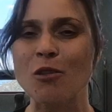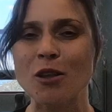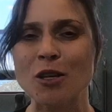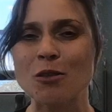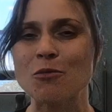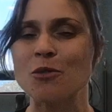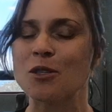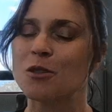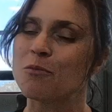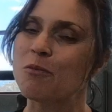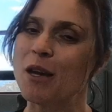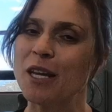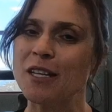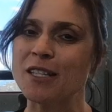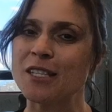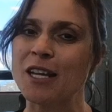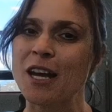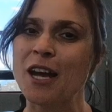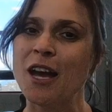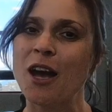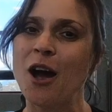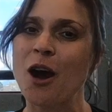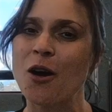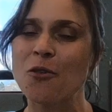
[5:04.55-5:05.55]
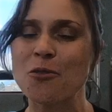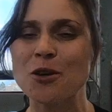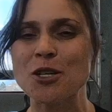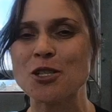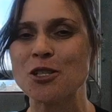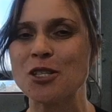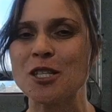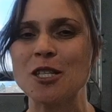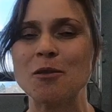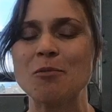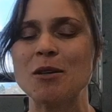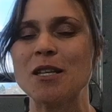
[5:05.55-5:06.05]
rolling was meant
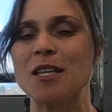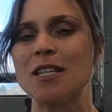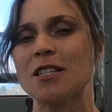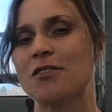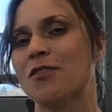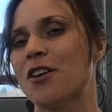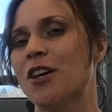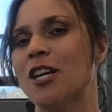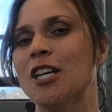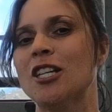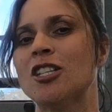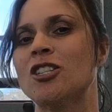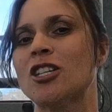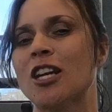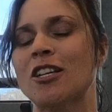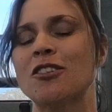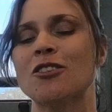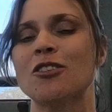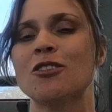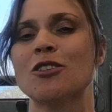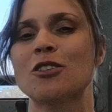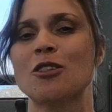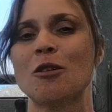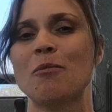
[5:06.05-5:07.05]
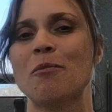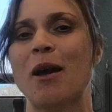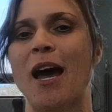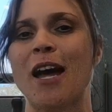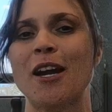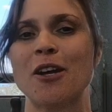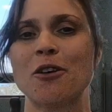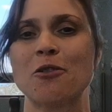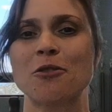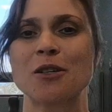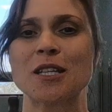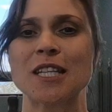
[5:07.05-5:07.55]
originally to be this very gentle
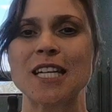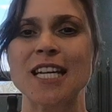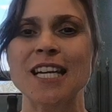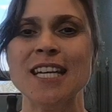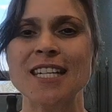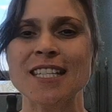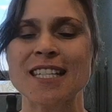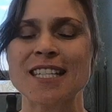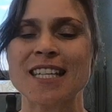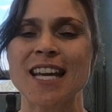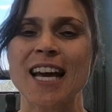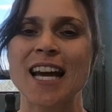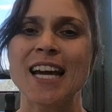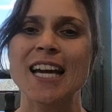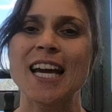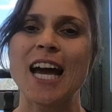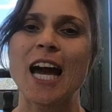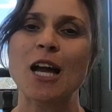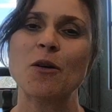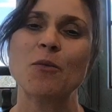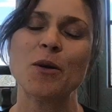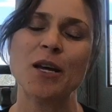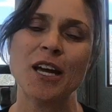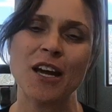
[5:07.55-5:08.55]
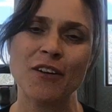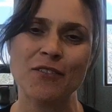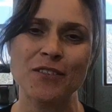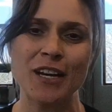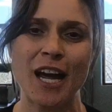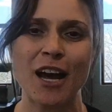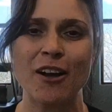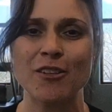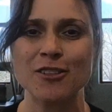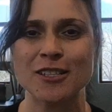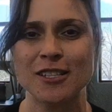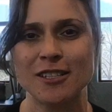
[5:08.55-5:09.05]
somatic release, and we have
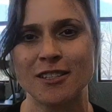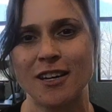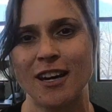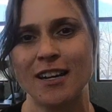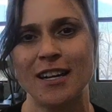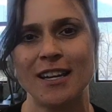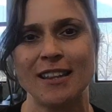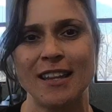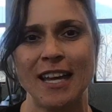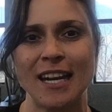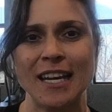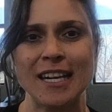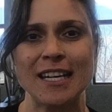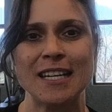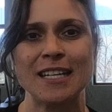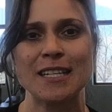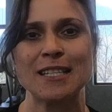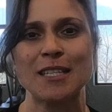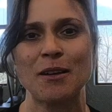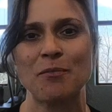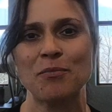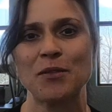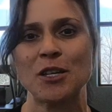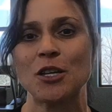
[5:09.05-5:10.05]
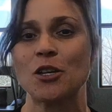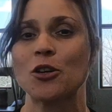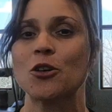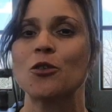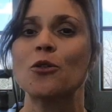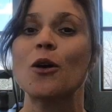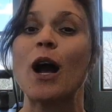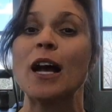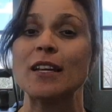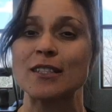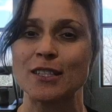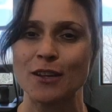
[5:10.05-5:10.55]
now decided that it is something
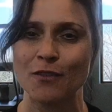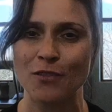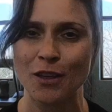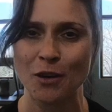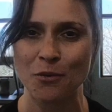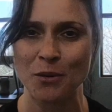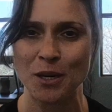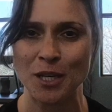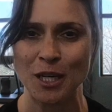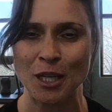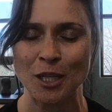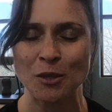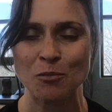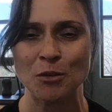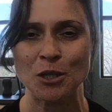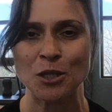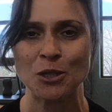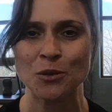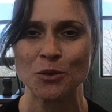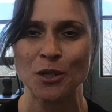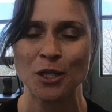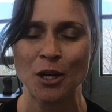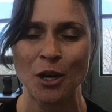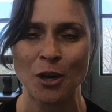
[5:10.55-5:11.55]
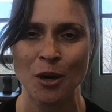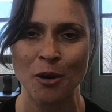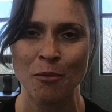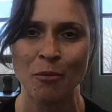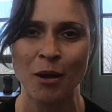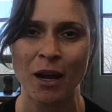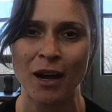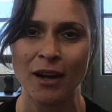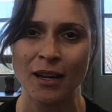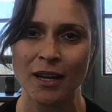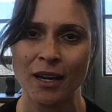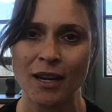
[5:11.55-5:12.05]
aggressive that we need to be doing on our
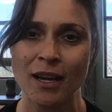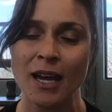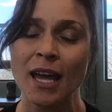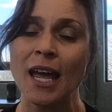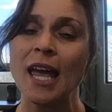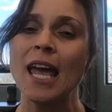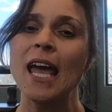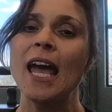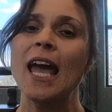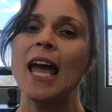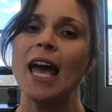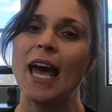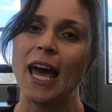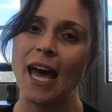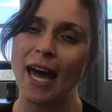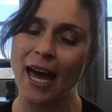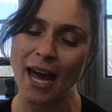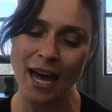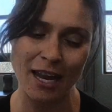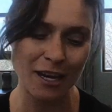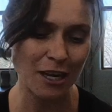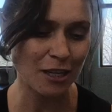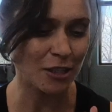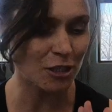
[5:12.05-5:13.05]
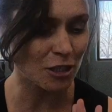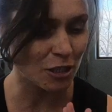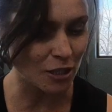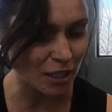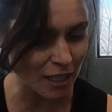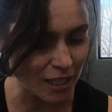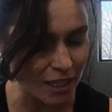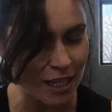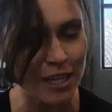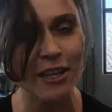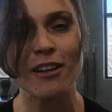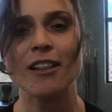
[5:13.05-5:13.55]
body. And to
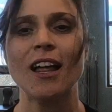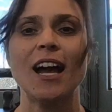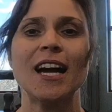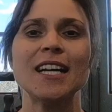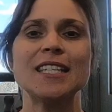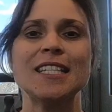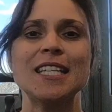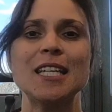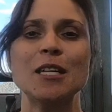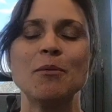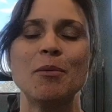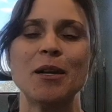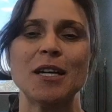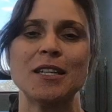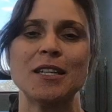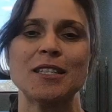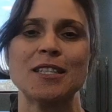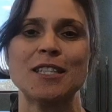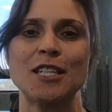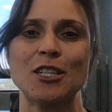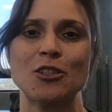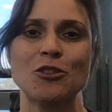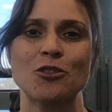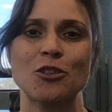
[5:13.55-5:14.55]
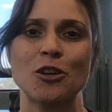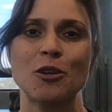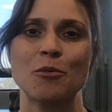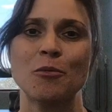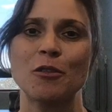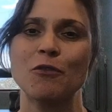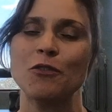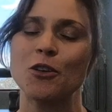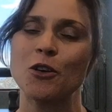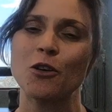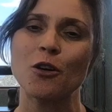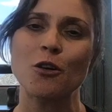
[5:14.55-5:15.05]
heal IT band syndrome,
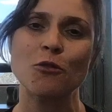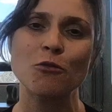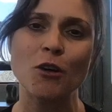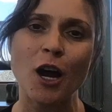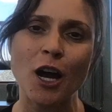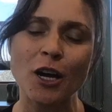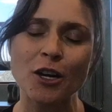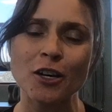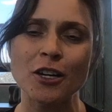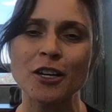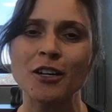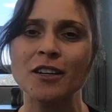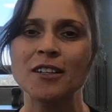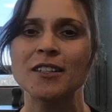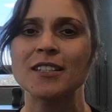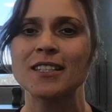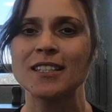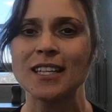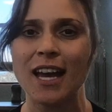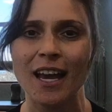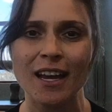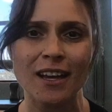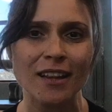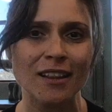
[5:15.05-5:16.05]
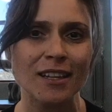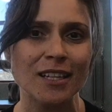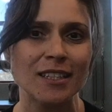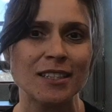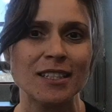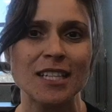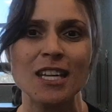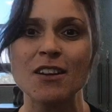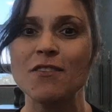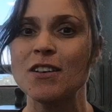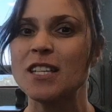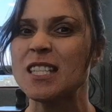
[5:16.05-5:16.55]
if you're a runner,
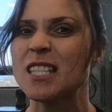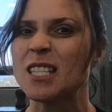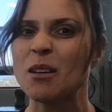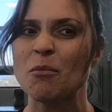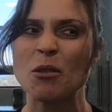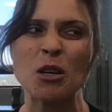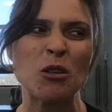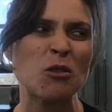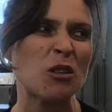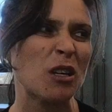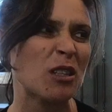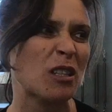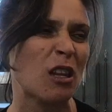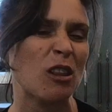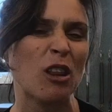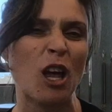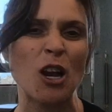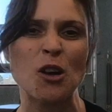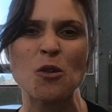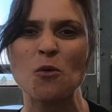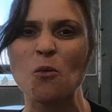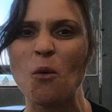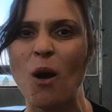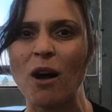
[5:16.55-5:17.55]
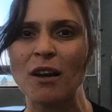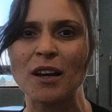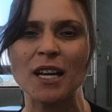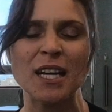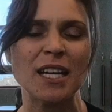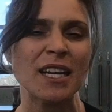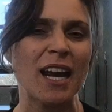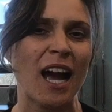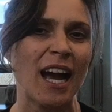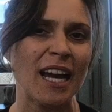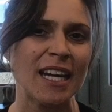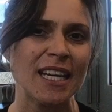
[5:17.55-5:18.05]
cyclist, even somebody who does a lot of
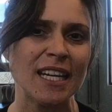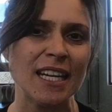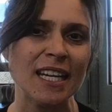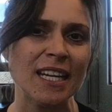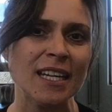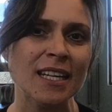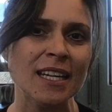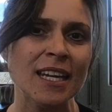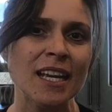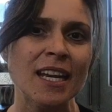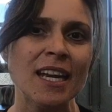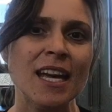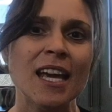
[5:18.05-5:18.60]
walking, hiking,